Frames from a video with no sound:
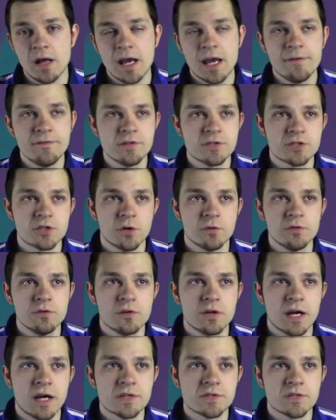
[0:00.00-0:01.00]
I haven't shown you
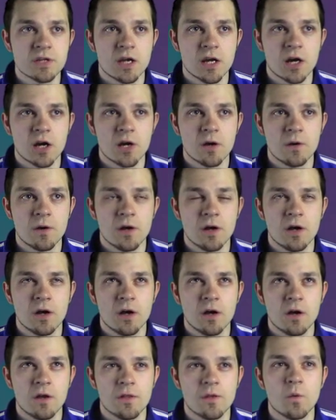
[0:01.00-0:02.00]
guys the, Ara
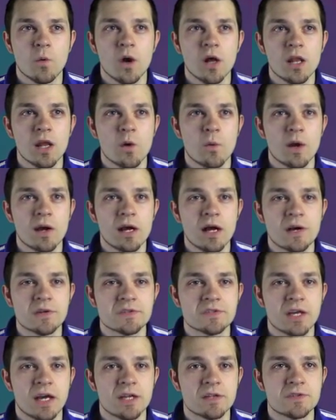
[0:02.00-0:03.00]
uh, the Walleye
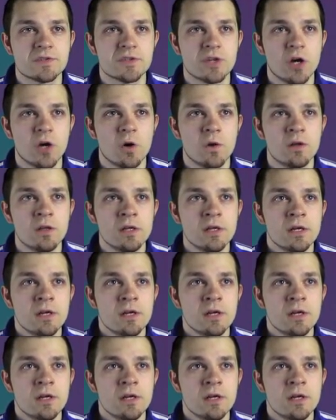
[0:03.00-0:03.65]
Warehouse yet, so